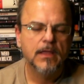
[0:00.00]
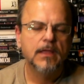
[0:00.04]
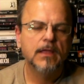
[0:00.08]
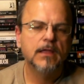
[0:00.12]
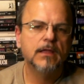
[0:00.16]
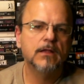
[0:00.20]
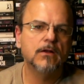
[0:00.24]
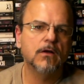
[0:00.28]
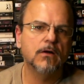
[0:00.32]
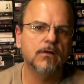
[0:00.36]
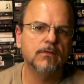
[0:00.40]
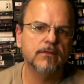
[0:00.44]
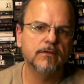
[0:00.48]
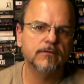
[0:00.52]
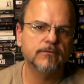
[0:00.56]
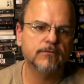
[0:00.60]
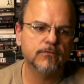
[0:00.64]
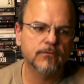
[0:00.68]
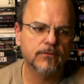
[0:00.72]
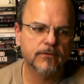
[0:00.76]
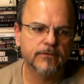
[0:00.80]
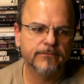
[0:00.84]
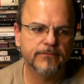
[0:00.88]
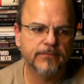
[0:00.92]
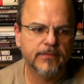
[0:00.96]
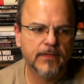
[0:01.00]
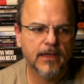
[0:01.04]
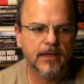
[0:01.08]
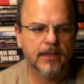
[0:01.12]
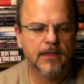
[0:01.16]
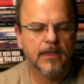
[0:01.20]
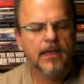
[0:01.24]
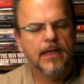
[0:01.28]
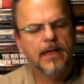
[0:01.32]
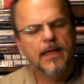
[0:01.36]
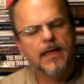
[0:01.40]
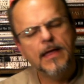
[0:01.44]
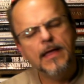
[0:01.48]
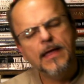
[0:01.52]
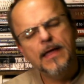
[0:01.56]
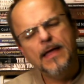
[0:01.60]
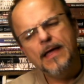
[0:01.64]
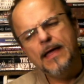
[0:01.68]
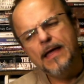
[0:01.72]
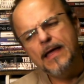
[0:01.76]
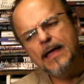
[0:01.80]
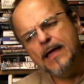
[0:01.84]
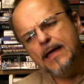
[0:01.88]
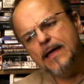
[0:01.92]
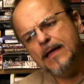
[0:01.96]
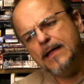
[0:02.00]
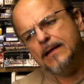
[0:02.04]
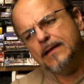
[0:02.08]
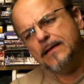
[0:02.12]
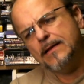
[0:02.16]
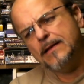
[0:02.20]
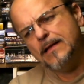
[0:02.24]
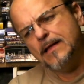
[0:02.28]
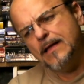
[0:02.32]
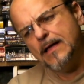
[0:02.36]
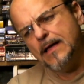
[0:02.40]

and all this sort of thing. And